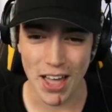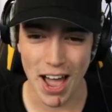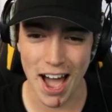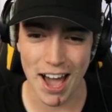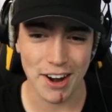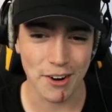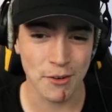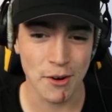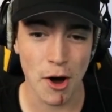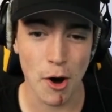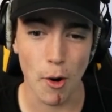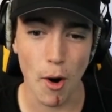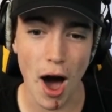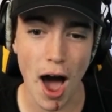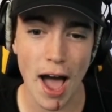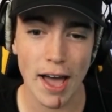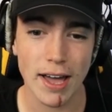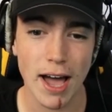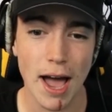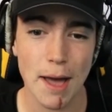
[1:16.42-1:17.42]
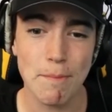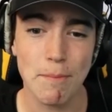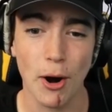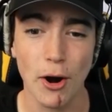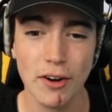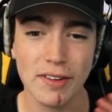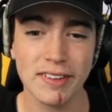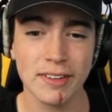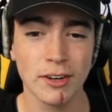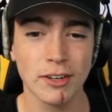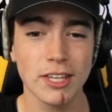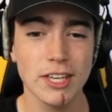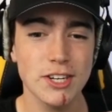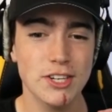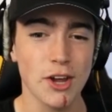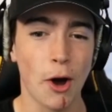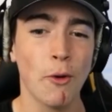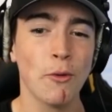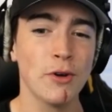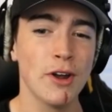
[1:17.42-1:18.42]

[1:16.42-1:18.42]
I don't know. I I personally don't